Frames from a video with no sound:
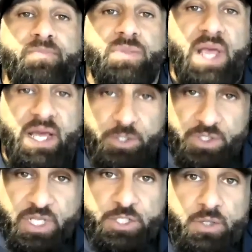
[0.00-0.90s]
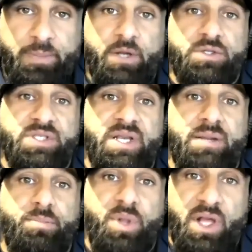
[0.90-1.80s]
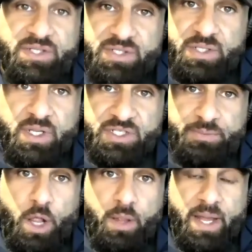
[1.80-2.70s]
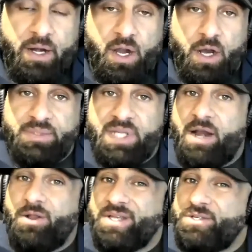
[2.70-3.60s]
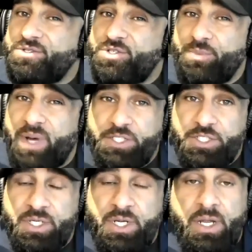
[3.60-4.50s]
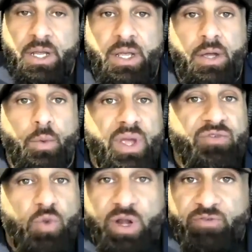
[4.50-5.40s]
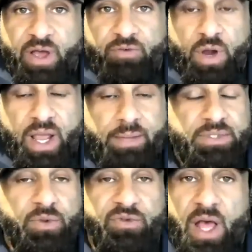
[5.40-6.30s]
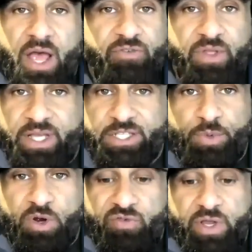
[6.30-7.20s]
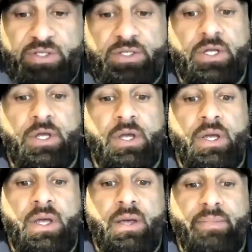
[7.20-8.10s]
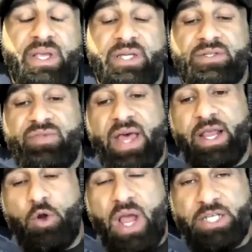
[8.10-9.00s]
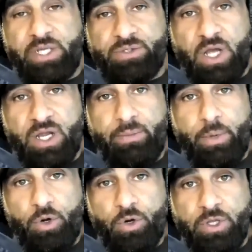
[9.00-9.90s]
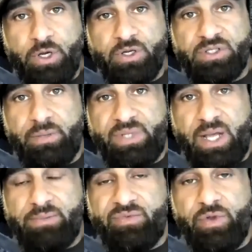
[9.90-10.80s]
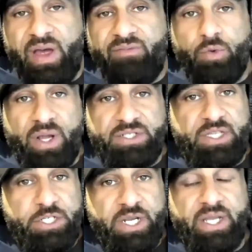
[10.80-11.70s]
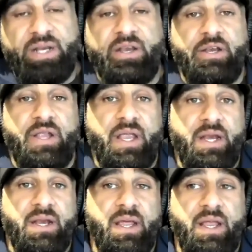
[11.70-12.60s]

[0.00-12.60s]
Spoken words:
that has your essential aminos in it, plus a small amount of carbs. I don't like doing too much. We have 25 grams. I feel like it's perfect because of that crash I was talking about earlier. Sometimes if you have the rice and the chicken and